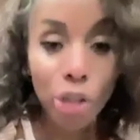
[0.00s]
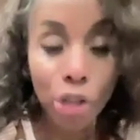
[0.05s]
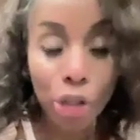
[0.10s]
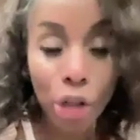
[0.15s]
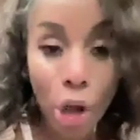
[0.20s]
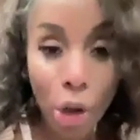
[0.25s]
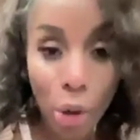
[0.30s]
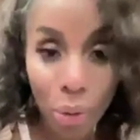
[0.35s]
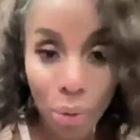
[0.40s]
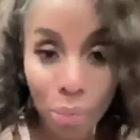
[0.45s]

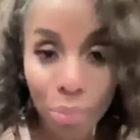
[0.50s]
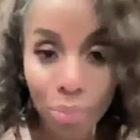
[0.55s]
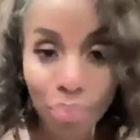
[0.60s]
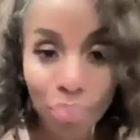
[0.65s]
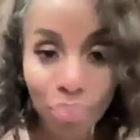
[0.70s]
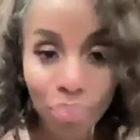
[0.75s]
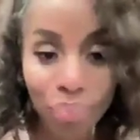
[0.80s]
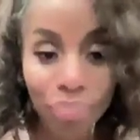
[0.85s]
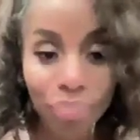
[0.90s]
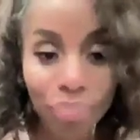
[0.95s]
So,
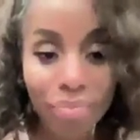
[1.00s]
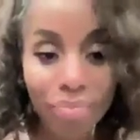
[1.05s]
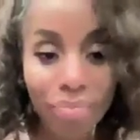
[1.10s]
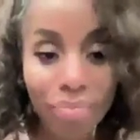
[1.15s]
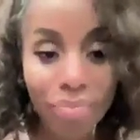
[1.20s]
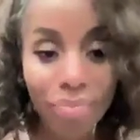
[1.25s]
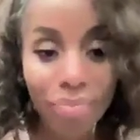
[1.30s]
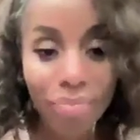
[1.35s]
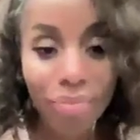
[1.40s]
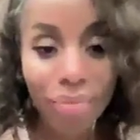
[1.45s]

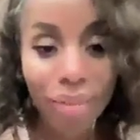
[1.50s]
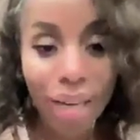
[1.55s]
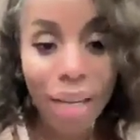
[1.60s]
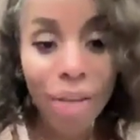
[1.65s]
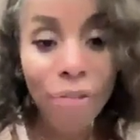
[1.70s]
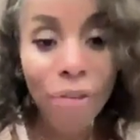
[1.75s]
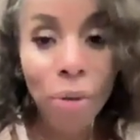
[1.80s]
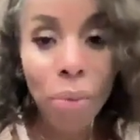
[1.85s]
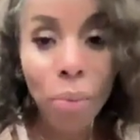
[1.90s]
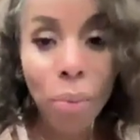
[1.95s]

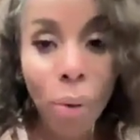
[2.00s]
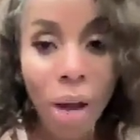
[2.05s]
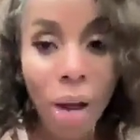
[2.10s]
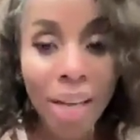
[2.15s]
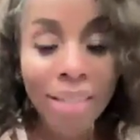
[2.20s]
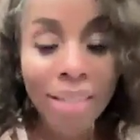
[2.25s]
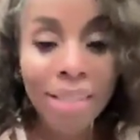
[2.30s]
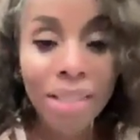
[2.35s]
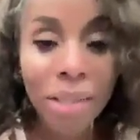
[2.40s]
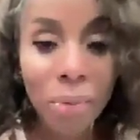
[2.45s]
if you
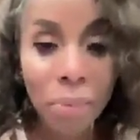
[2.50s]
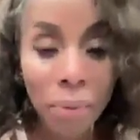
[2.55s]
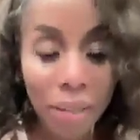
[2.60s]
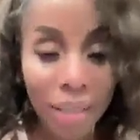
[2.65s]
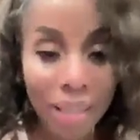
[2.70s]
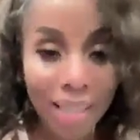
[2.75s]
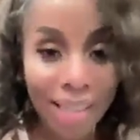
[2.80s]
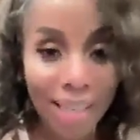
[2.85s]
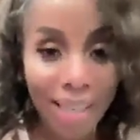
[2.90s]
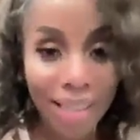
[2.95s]
want to
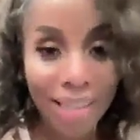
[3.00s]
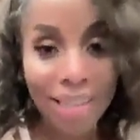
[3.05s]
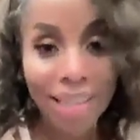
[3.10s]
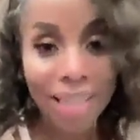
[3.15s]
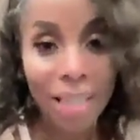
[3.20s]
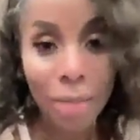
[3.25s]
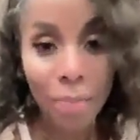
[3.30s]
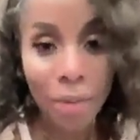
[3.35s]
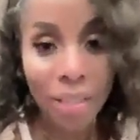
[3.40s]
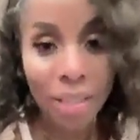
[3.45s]
really get
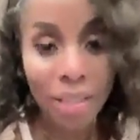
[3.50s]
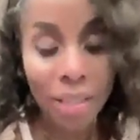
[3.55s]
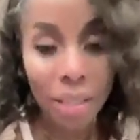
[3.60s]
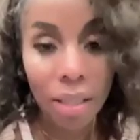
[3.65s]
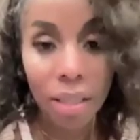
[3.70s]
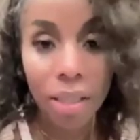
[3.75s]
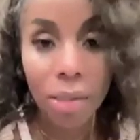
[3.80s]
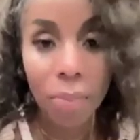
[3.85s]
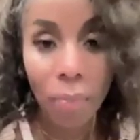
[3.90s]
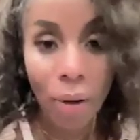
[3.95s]
deep into
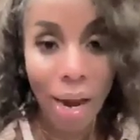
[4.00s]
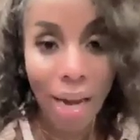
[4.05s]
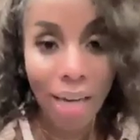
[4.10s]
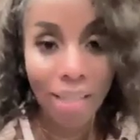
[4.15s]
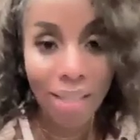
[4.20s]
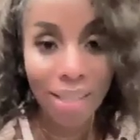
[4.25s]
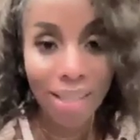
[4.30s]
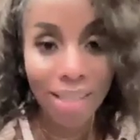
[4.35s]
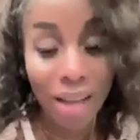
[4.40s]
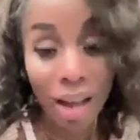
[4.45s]
this
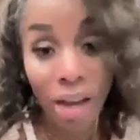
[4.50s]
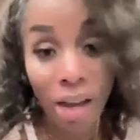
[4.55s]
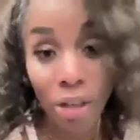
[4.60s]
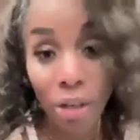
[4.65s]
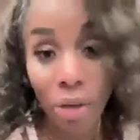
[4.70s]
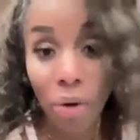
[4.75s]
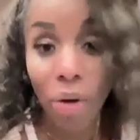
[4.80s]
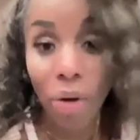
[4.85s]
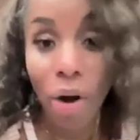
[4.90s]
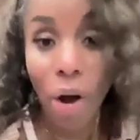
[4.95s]
practice on
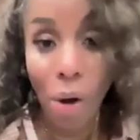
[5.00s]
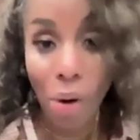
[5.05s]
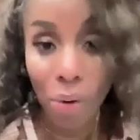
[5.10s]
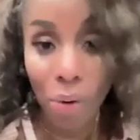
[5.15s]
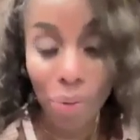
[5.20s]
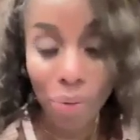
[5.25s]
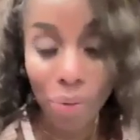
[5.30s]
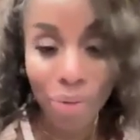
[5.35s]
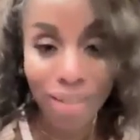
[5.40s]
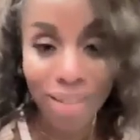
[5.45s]
your
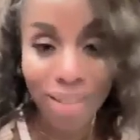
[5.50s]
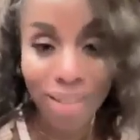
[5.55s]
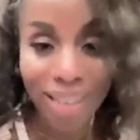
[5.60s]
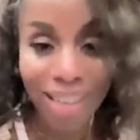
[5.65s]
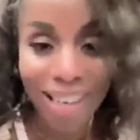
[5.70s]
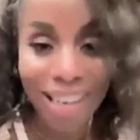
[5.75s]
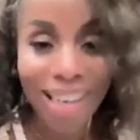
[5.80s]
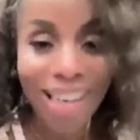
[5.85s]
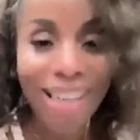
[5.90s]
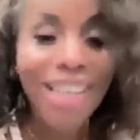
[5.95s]
own,
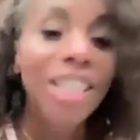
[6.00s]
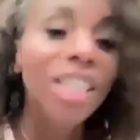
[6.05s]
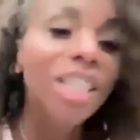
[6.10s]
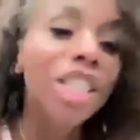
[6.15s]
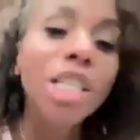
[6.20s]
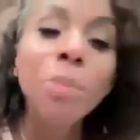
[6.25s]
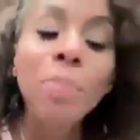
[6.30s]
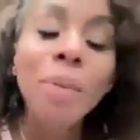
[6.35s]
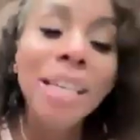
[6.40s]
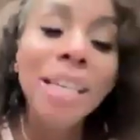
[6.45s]

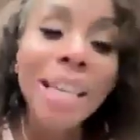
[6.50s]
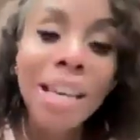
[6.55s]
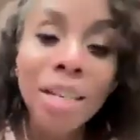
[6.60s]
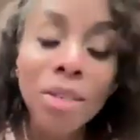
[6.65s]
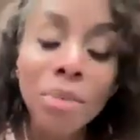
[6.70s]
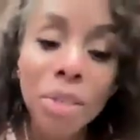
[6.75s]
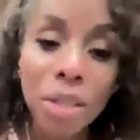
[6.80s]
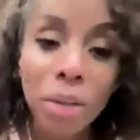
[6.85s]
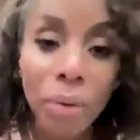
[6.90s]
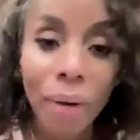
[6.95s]
just
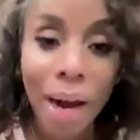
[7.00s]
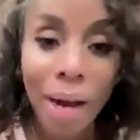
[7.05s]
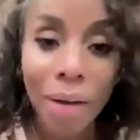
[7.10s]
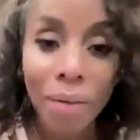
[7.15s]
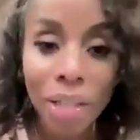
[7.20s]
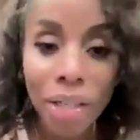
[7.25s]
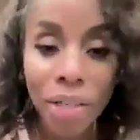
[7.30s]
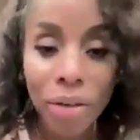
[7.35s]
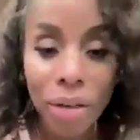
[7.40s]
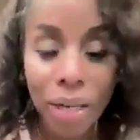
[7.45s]
begin with
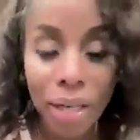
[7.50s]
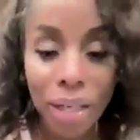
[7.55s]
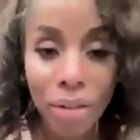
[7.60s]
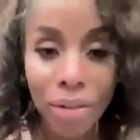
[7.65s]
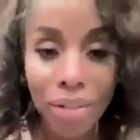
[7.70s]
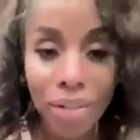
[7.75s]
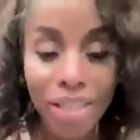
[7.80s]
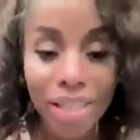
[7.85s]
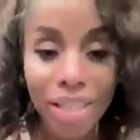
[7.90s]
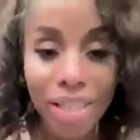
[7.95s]
grounding your
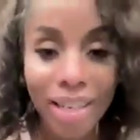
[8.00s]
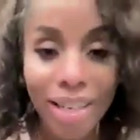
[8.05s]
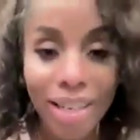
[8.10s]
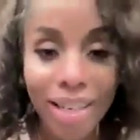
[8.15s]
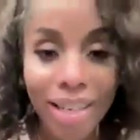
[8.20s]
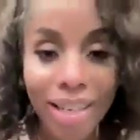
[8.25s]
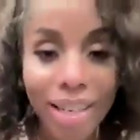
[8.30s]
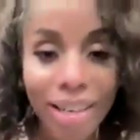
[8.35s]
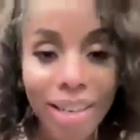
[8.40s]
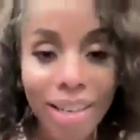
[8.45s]

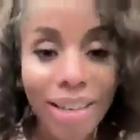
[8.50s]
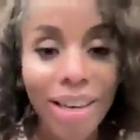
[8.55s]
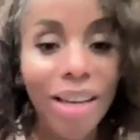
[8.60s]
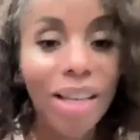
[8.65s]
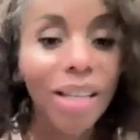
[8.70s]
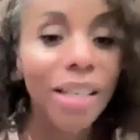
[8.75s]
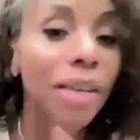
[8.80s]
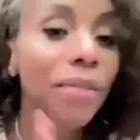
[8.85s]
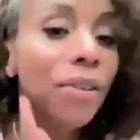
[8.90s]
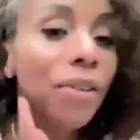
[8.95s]
energy,
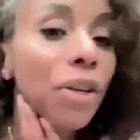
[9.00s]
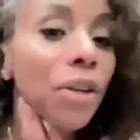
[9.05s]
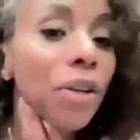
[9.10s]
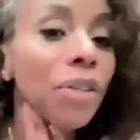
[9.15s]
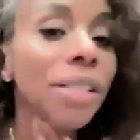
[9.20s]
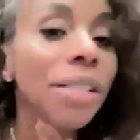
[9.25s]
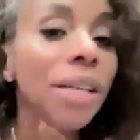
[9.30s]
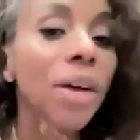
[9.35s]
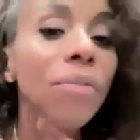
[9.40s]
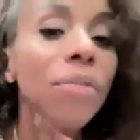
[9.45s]
giving
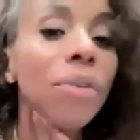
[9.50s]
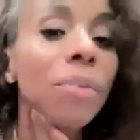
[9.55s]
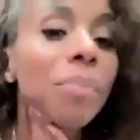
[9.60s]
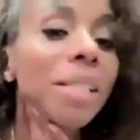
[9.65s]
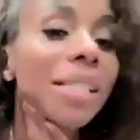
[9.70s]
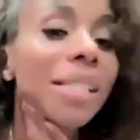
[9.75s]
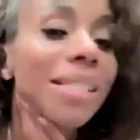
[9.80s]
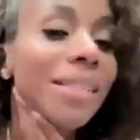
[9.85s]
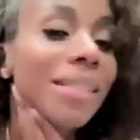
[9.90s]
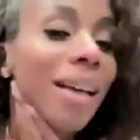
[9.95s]
yourself a
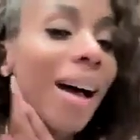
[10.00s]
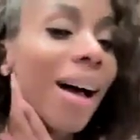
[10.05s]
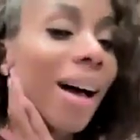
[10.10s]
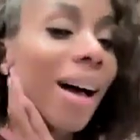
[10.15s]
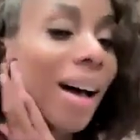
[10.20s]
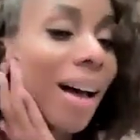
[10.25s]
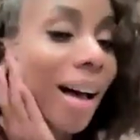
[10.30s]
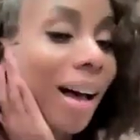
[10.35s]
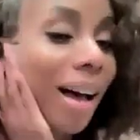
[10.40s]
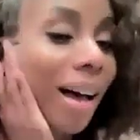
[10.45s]

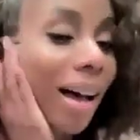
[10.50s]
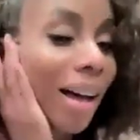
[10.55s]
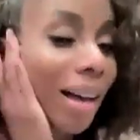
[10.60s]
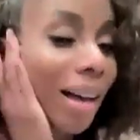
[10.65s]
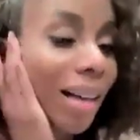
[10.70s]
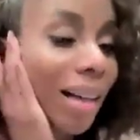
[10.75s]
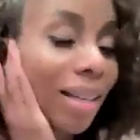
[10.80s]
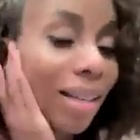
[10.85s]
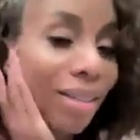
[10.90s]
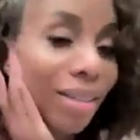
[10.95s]

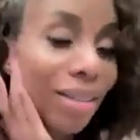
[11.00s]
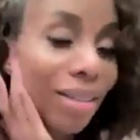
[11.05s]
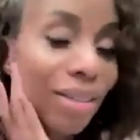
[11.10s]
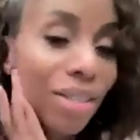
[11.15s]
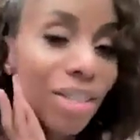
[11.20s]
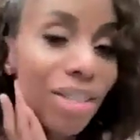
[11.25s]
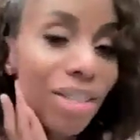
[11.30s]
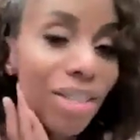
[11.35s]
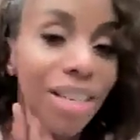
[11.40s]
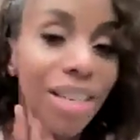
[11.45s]

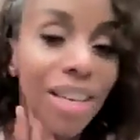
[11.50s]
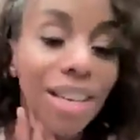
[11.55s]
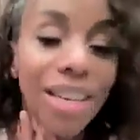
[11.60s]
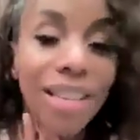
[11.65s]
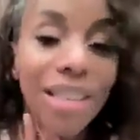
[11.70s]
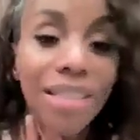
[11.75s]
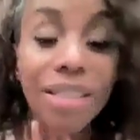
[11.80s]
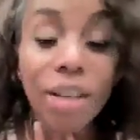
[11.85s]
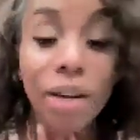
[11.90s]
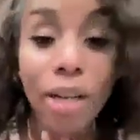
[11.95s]
massage,
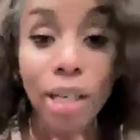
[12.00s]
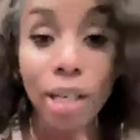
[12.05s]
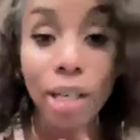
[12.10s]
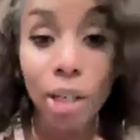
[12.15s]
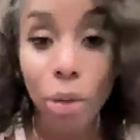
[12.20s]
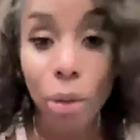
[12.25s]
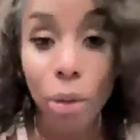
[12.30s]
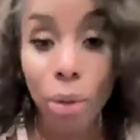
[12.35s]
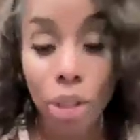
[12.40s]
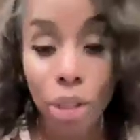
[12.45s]
starting
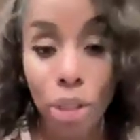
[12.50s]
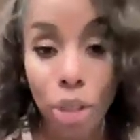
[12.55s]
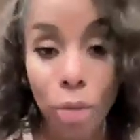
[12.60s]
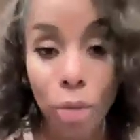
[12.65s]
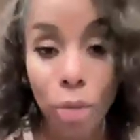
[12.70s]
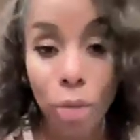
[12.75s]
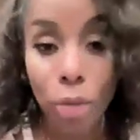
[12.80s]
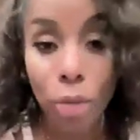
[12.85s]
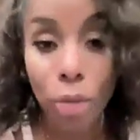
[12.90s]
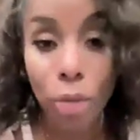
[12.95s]
to notice your
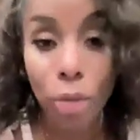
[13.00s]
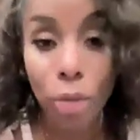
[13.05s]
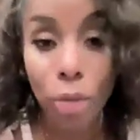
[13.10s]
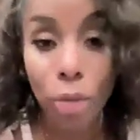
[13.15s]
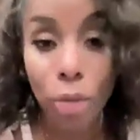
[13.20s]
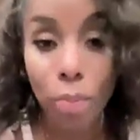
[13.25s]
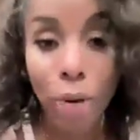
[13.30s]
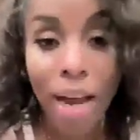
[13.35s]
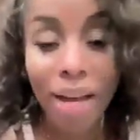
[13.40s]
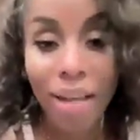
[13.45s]

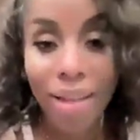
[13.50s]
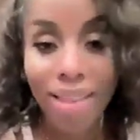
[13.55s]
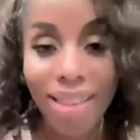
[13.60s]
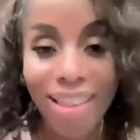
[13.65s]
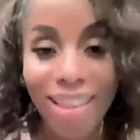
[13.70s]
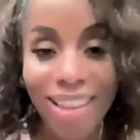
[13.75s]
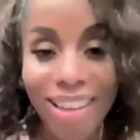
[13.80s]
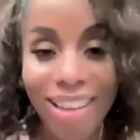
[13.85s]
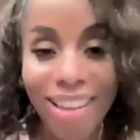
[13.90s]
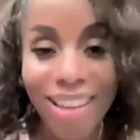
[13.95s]

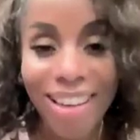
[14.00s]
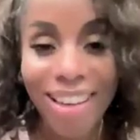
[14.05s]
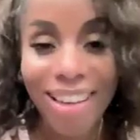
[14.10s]
breath,